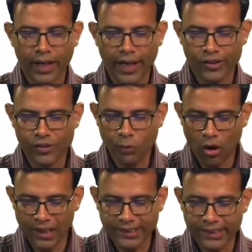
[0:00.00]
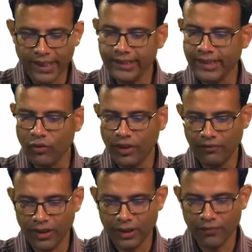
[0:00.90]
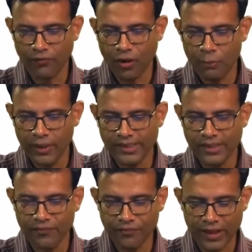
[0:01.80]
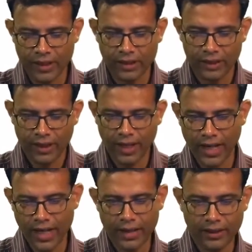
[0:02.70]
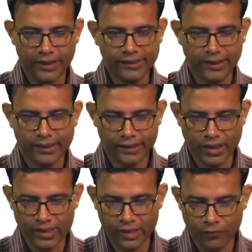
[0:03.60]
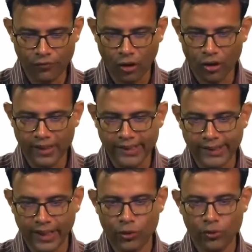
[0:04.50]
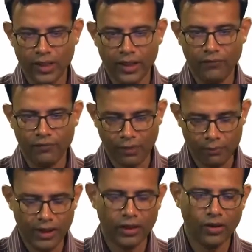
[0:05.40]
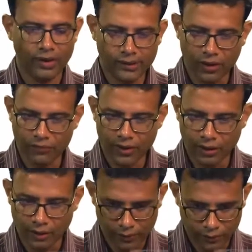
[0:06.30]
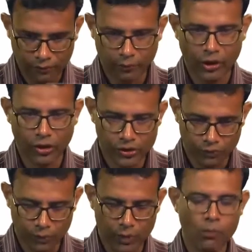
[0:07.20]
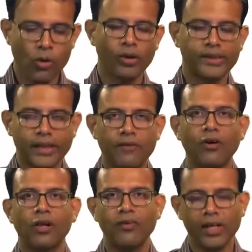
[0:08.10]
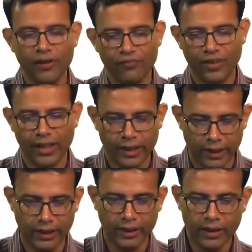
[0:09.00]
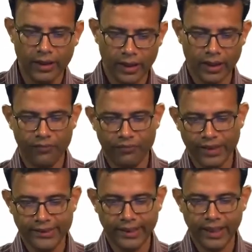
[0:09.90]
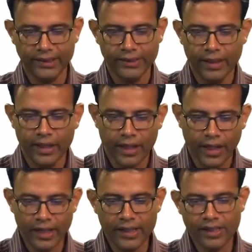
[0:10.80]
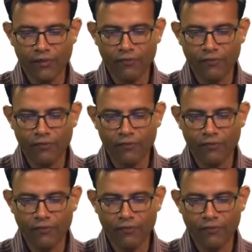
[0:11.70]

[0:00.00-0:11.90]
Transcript: At small scales, however, the form is different, and it does not follow this k to the n form because of the modes evolving differently at different scales, and it